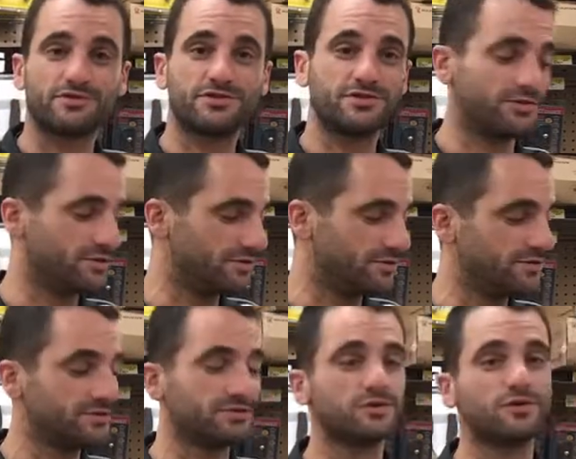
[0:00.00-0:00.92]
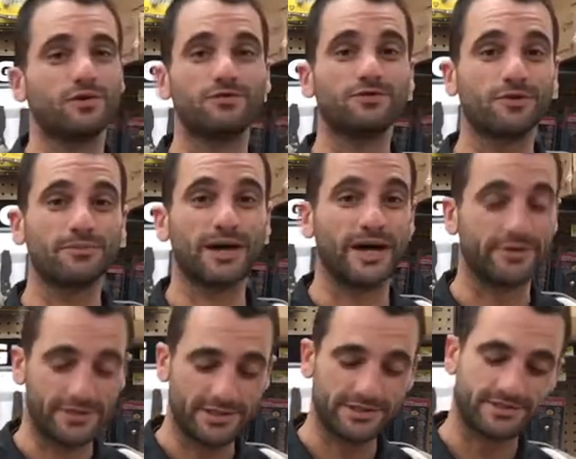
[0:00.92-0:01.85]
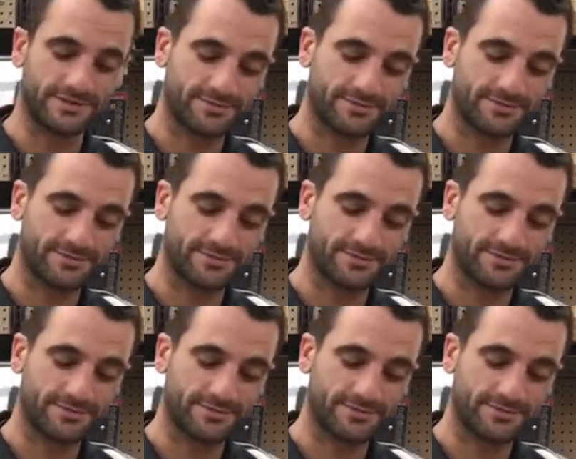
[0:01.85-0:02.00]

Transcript: two 12 volt batteries,